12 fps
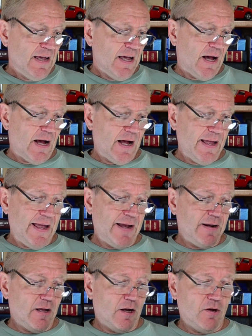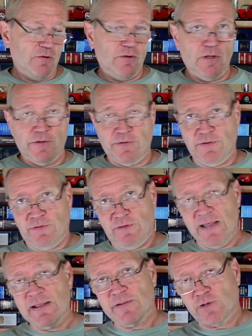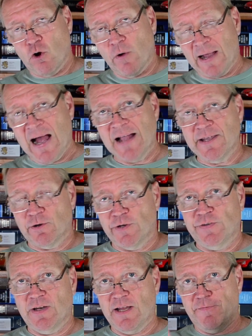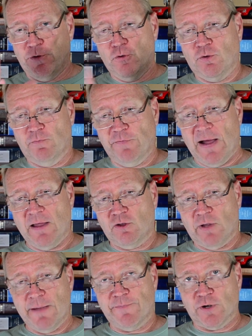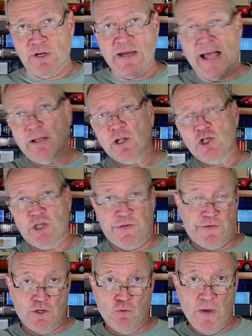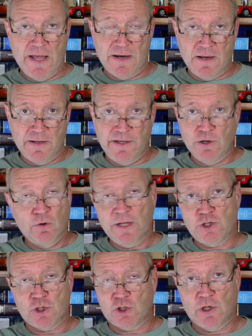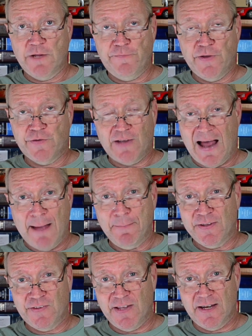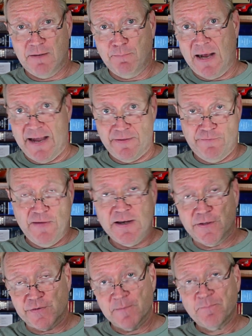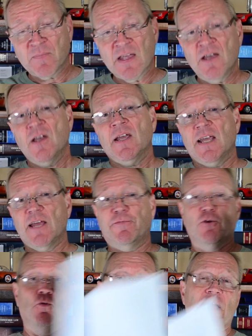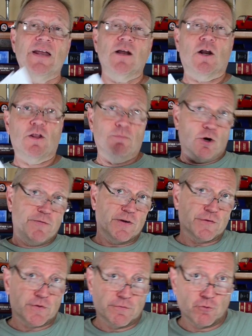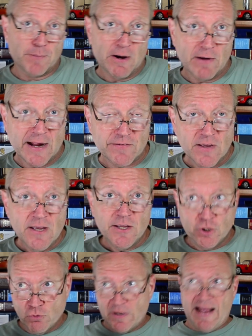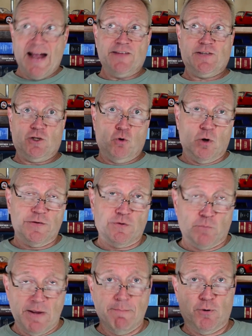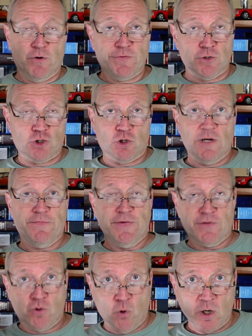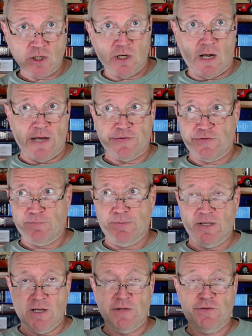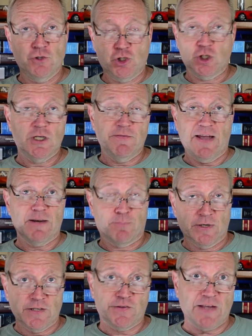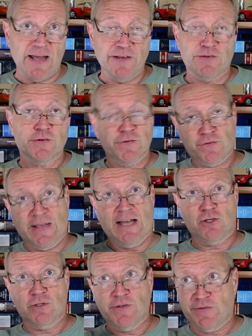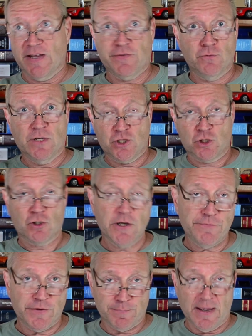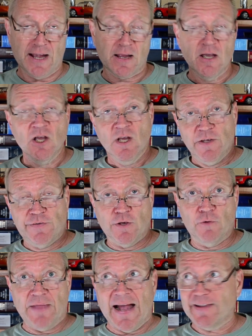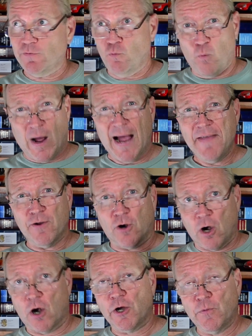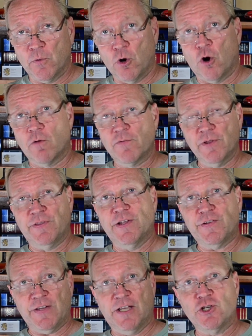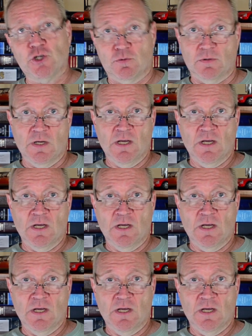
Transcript: And the thing that's going on here is that if you file a claim for negligence and you win, you don't get your attorney fees compensated by the defendants. If you win under the Motor Vehicle Service Repair Act, you can ask the court to reimburse your attorney fees and court costs because you shouldn't have had to bring this case, and there's a statute that says you get your attorney fees back. So that's why they're arguing over this issue.